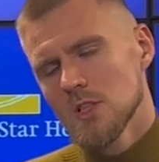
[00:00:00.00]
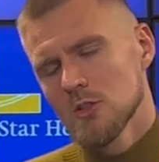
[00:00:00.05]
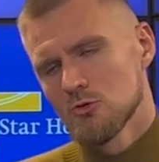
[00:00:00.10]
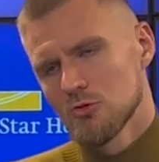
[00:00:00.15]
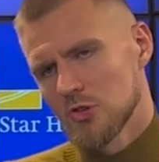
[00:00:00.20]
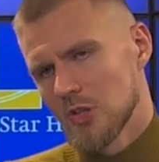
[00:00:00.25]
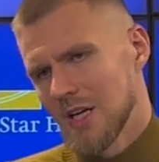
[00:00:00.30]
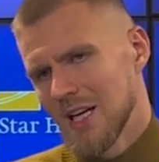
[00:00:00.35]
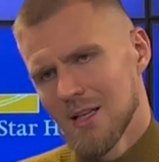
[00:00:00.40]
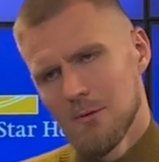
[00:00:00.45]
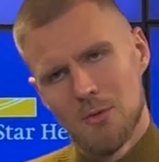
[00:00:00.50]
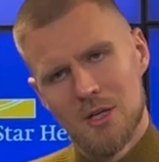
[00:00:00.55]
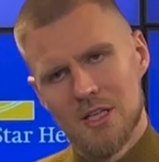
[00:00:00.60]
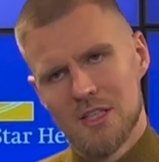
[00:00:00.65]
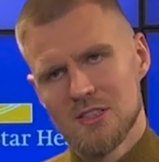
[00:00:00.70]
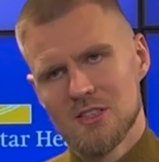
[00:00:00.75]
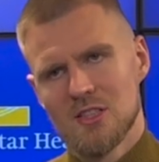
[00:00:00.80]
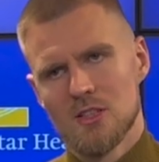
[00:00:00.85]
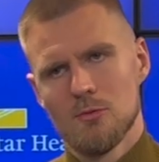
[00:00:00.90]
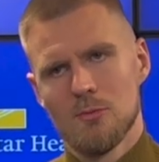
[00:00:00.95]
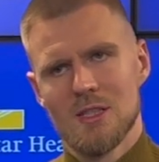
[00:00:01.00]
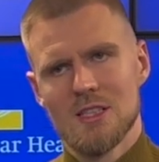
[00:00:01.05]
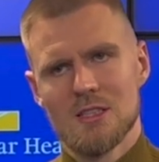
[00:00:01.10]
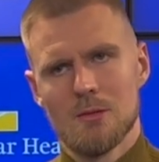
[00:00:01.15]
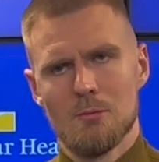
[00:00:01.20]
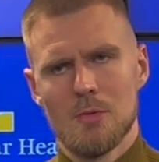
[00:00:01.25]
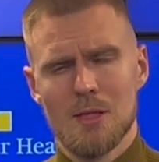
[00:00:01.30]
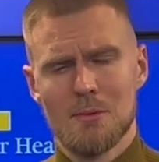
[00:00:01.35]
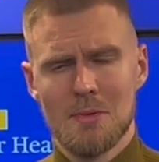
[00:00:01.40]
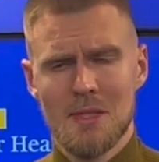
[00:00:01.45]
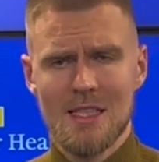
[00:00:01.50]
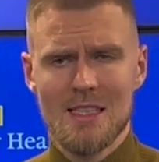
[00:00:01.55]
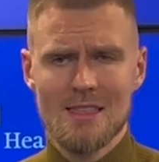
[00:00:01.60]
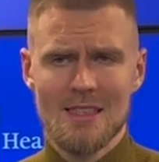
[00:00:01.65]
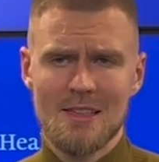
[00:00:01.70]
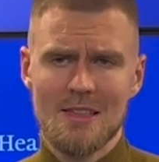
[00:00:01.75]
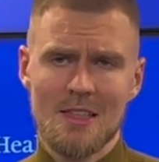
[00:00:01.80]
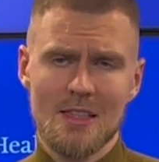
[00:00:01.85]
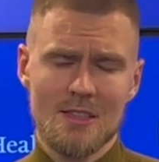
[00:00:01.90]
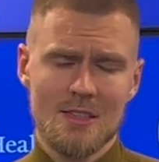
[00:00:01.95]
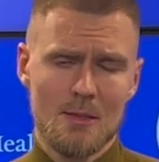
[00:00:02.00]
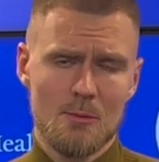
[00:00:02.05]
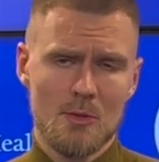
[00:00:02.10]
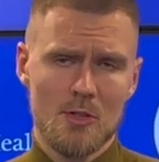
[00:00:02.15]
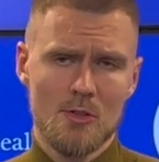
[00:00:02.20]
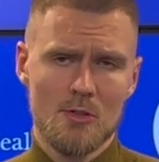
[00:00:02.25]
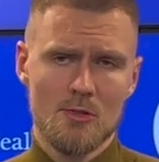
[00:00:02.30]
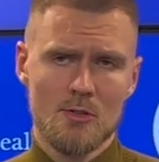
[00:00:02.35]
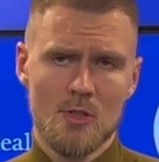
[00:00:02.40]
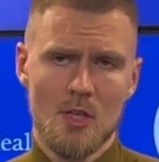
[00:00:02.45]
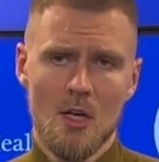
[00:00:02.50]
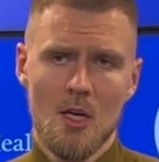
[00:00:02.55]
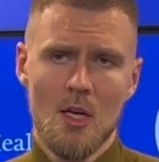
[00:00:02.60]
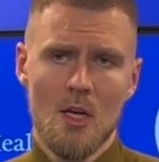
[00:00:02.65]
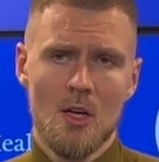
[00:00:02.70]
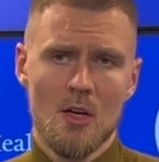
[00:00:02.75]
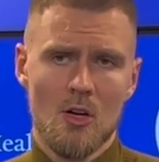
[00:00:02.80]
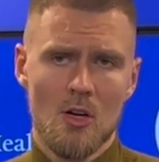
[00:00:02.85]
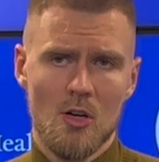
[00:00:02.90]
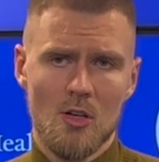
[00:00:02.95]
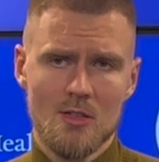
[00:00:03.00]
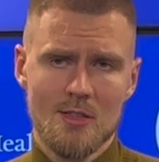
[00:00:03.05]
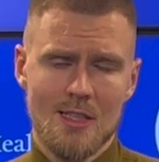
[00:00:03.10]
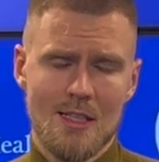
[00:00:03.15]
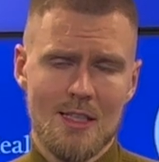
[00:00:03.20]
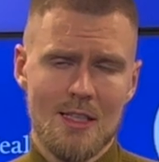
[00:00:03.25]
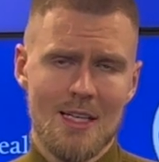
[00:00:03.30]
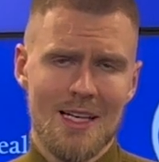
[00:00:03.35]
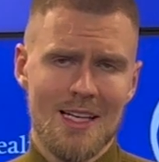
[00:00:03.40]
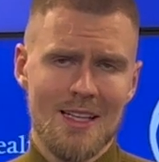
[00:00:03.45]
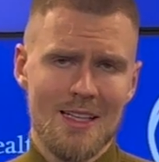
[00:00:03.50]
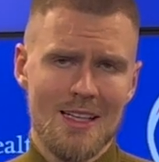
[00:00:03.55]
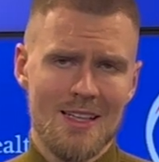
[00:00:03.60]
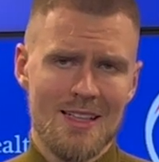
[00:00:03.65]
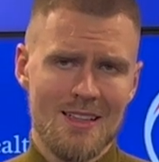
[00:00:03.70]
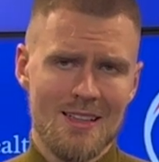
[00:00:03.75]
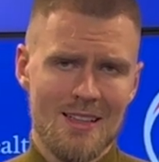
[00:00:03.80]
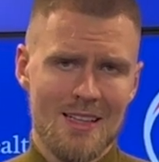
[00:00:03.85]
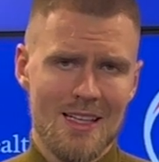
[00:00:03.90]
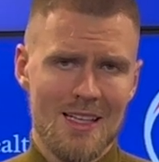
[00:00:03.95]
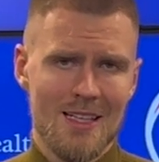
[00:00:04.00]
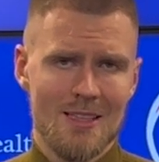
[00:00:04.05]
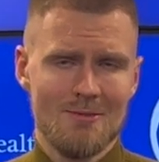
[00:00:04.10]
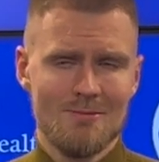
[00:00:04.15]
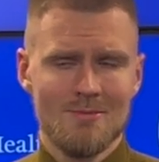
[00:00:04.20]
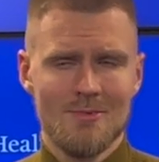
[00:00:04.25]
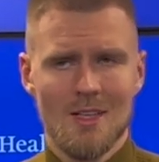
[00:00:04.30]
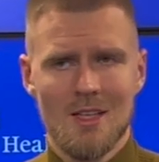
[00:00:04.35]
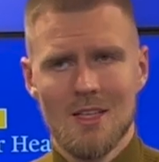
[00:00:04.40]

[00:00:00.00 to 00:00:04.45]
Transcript: Tried, but he still made some big plays. I think some of those calls that he got late in the game